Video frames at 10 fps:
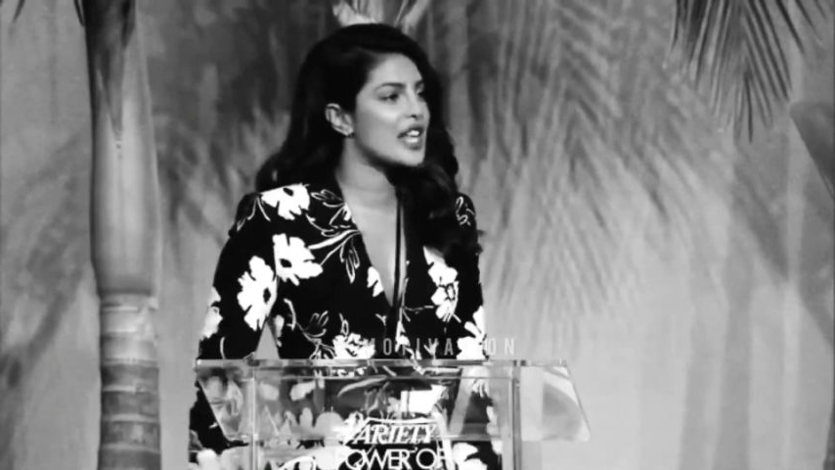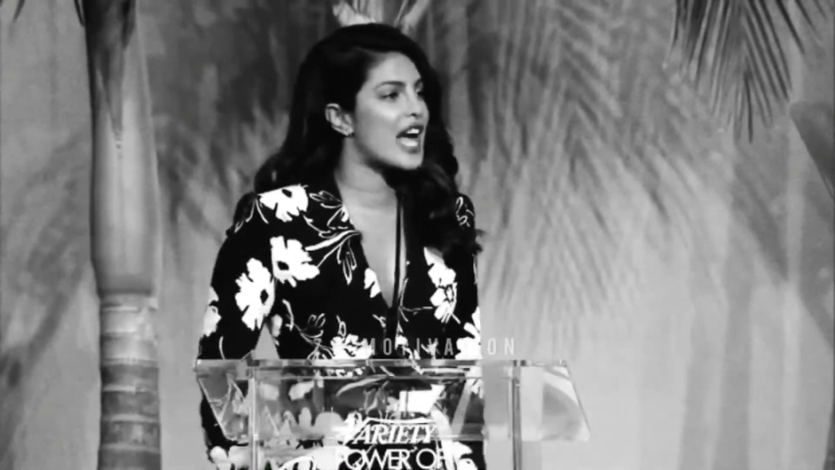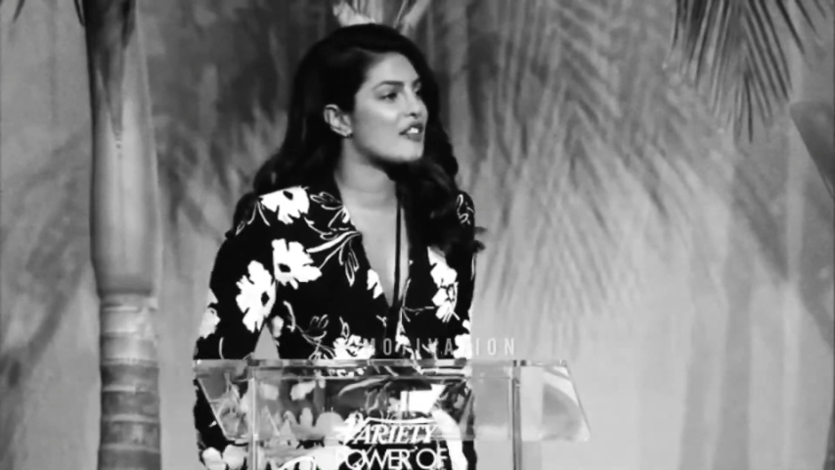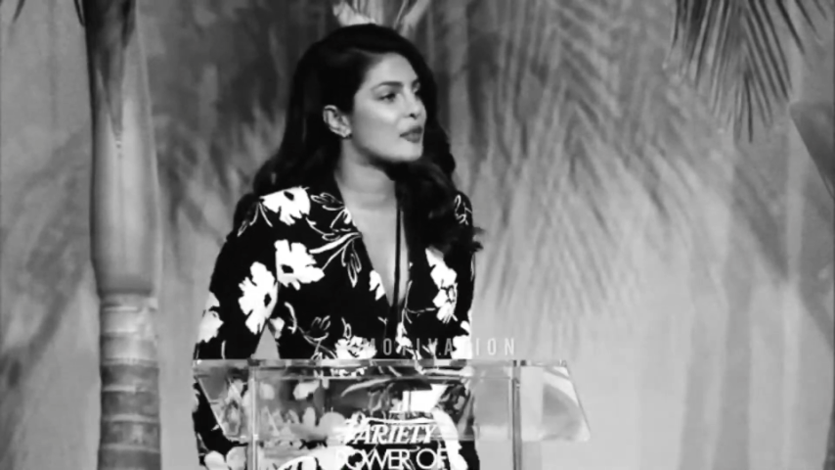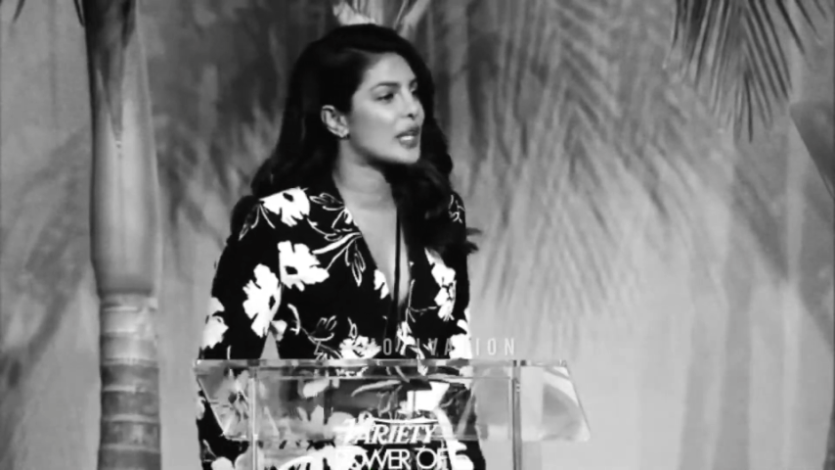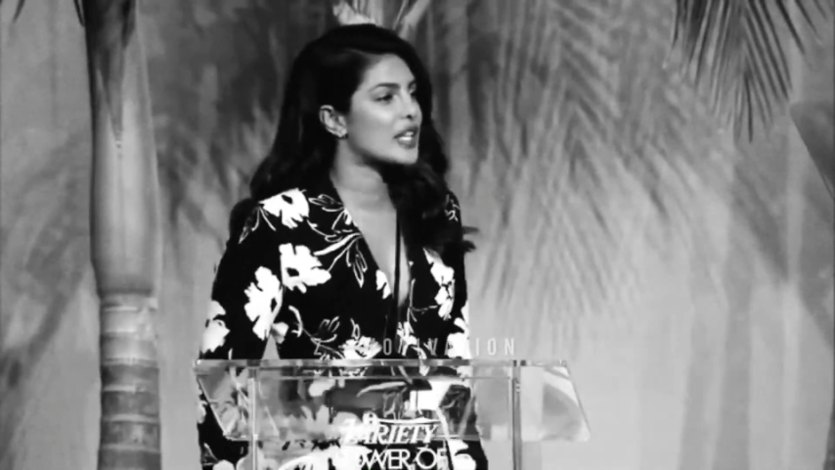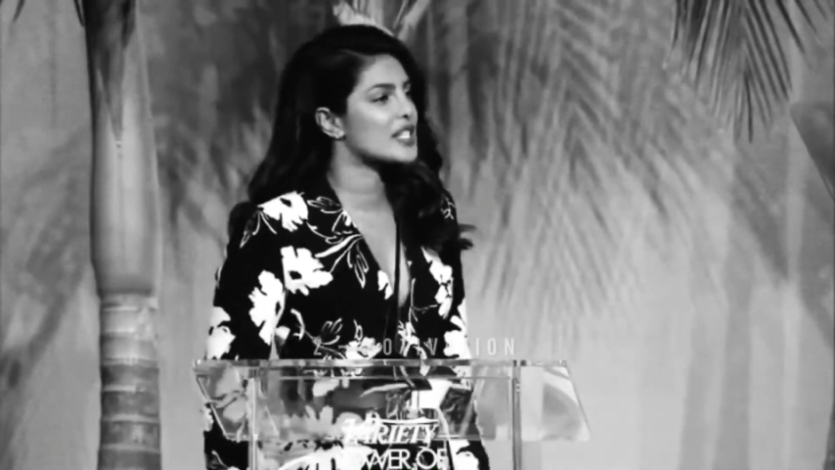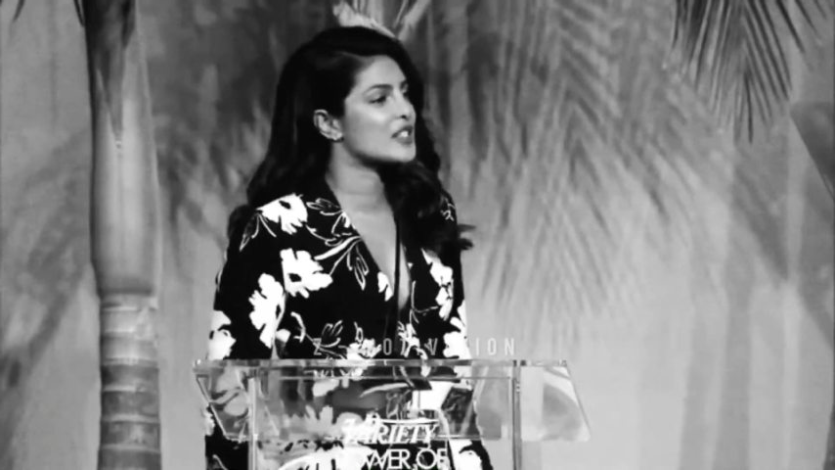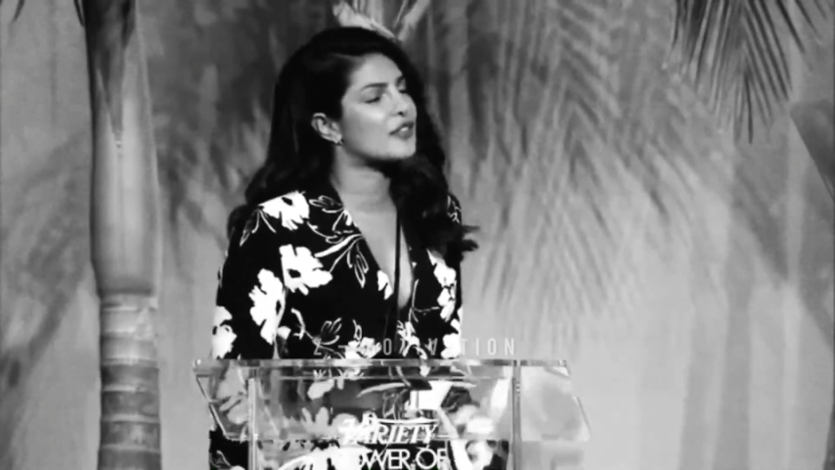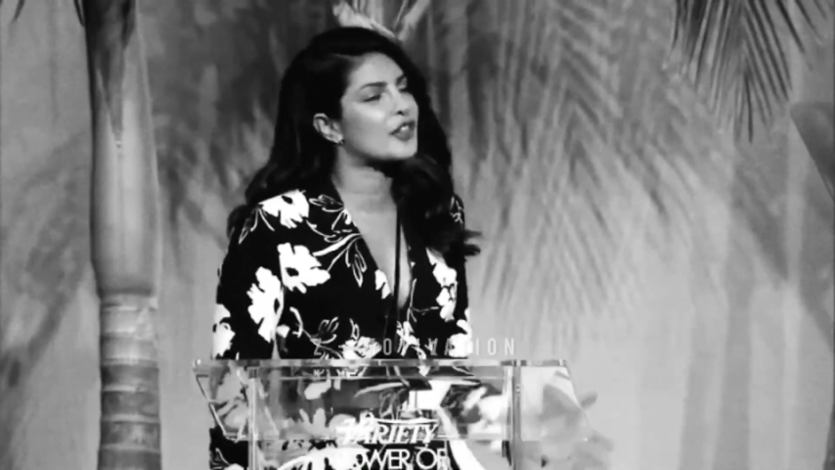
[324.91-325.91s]
I have
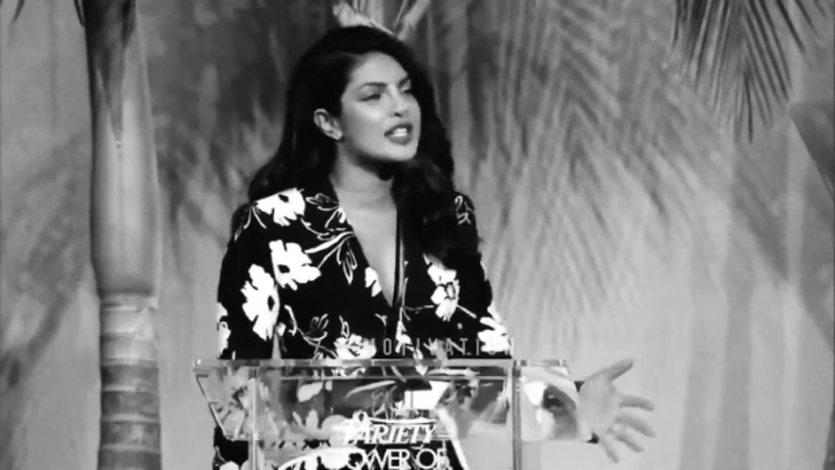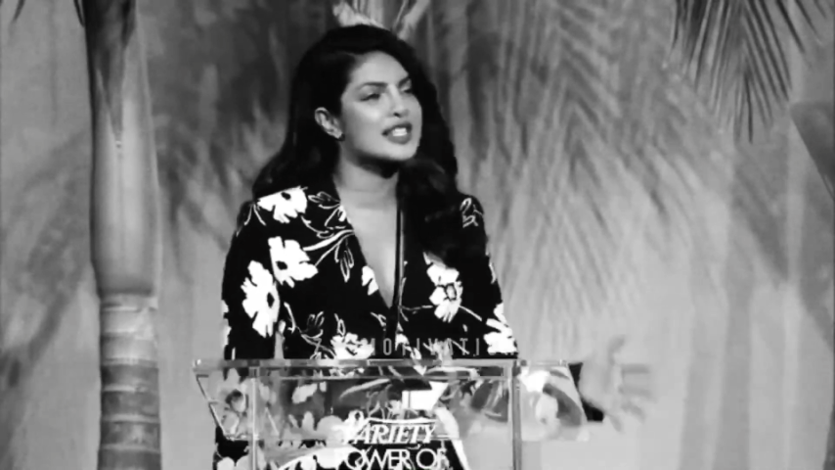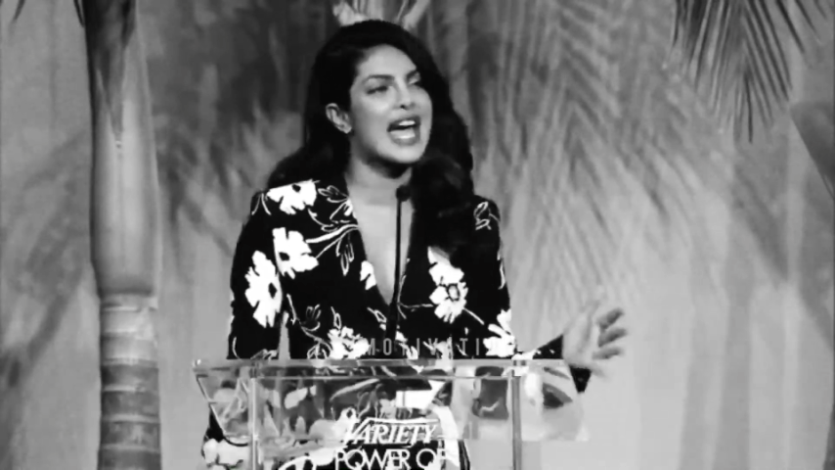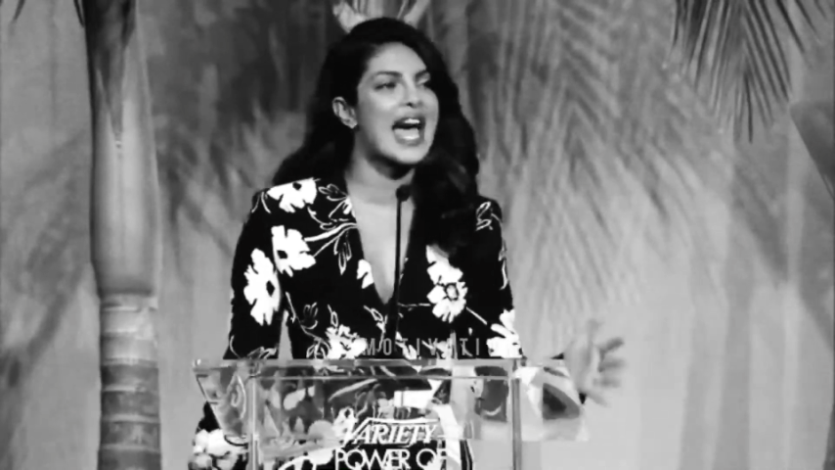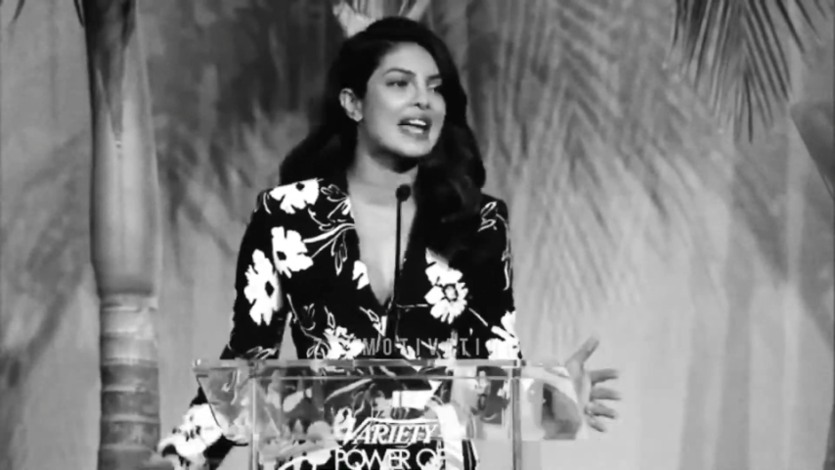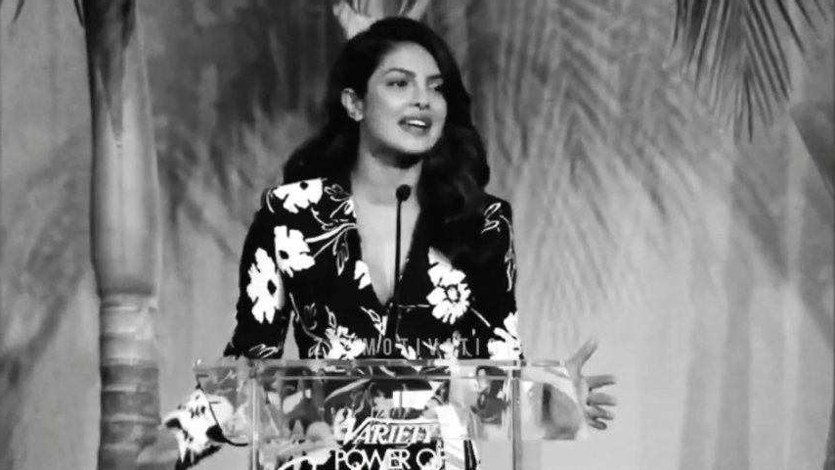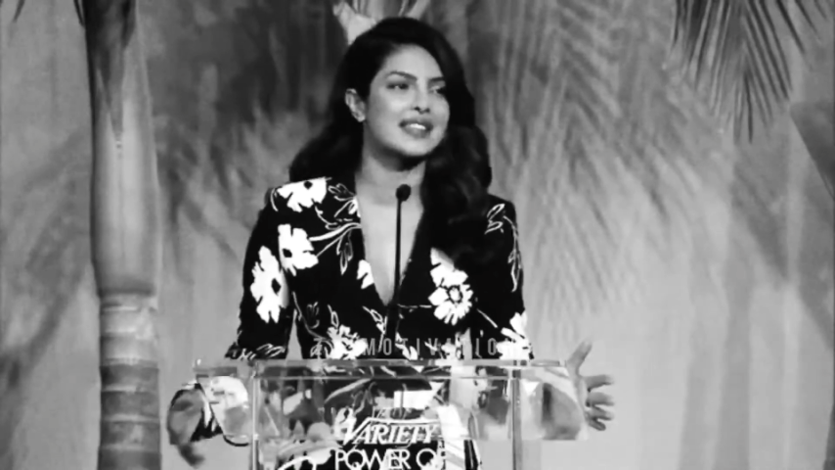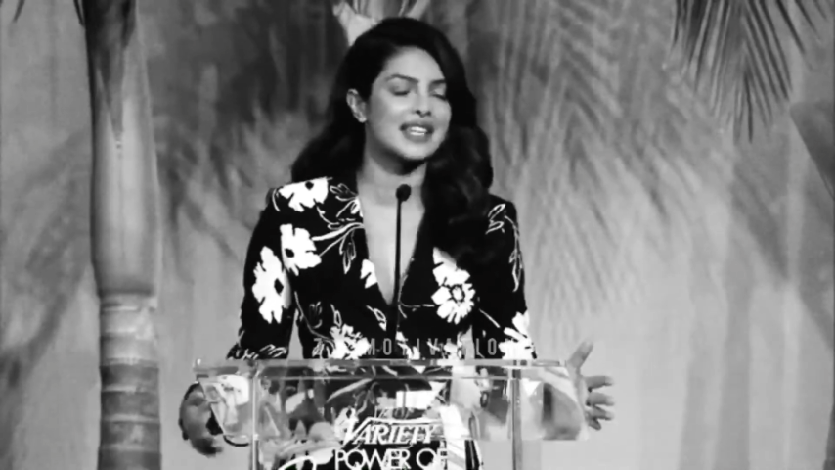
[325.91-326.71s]
witnessed firsthand the